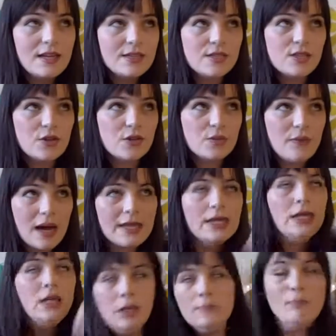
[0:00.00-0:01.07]
So you might
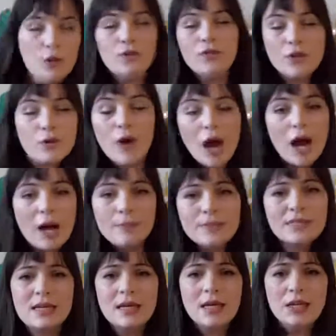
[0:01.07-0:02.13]
move your arms,